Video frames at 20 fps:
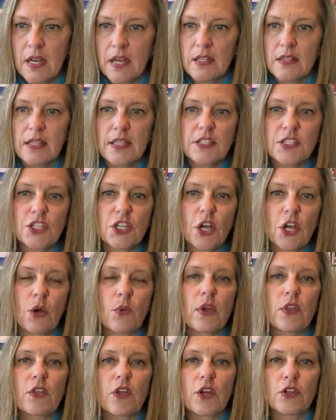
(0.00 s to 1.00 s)
let's go
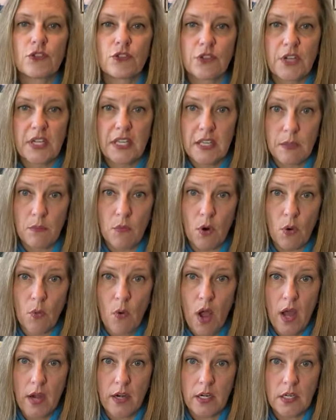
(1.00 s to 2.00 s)
with drinking more
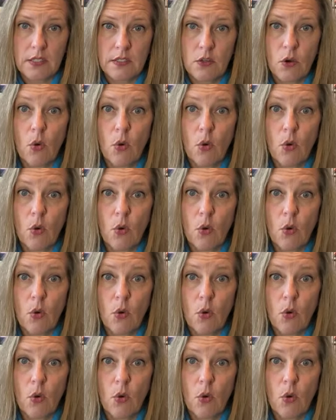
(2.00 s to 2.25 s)
water